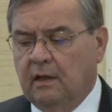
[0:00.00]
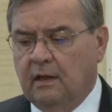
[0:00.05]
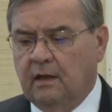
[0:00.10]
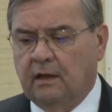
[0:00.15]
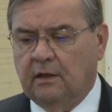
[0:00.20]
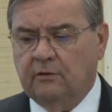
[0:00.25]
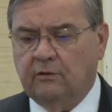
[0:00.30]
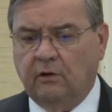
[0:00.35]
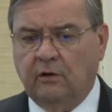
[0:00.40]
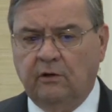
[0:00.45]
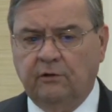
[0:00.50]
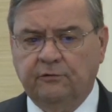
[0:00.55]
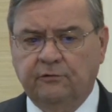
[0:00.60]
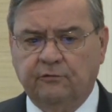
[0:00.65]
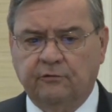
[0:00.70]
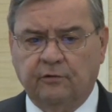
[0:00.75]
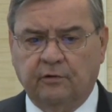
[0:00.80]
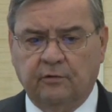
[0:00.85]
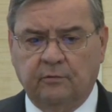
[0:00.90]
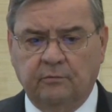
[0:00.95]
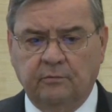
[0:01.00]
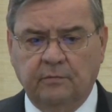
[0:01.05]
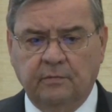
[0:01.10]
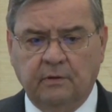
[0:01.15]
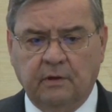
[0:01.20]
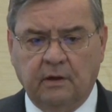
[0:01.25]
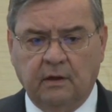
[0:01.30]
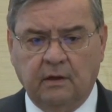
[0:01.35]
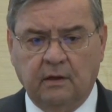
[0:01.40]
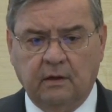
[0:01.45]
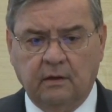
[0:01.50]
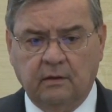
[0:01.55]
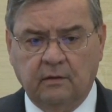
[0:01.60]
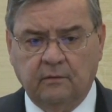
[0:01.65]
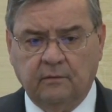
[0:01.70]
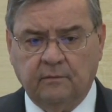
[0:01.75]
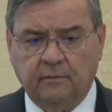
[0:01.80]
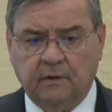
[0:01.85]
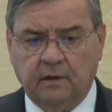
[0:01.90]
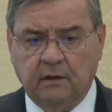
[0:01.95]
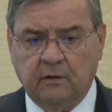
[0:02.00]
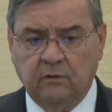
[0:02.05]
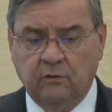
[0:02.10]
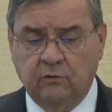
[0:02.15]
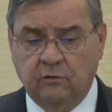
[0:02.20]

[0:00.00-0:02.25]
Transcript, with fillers: uh, Dahlstrom, uh, uh,